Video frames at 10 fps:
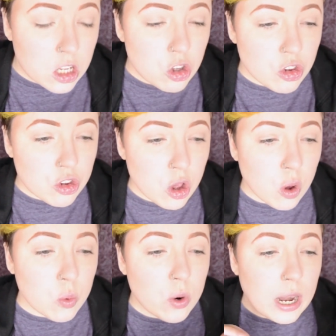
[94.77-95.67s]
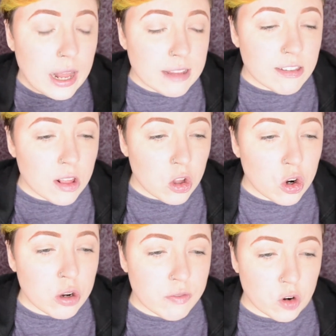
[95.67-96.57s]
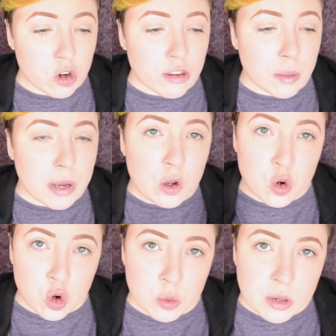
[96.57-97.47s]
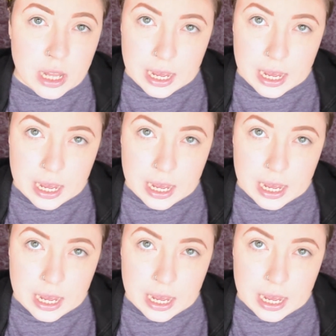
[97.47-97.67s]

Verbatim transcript: So let's learn first about normal